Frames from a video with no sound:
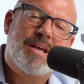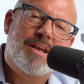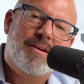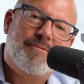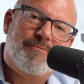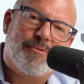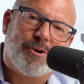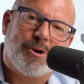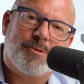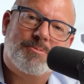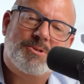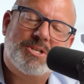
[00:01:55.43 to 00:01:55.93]

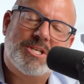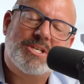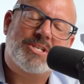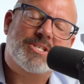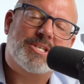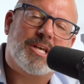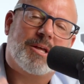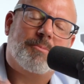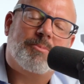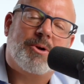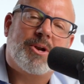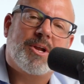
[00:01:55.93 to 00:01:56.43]
firm, she's
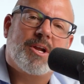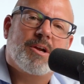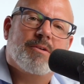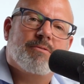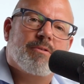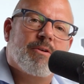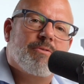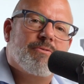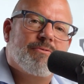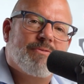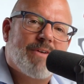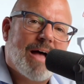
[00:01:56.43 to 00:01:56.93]
celebrating
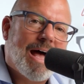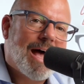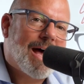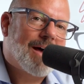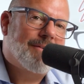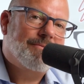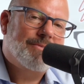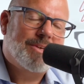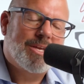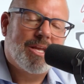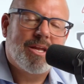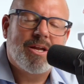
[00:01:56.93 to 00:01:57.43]
over
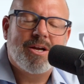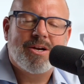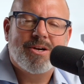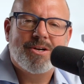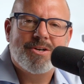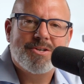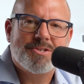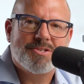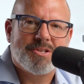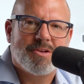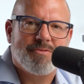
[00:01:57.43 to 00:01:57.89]
5 years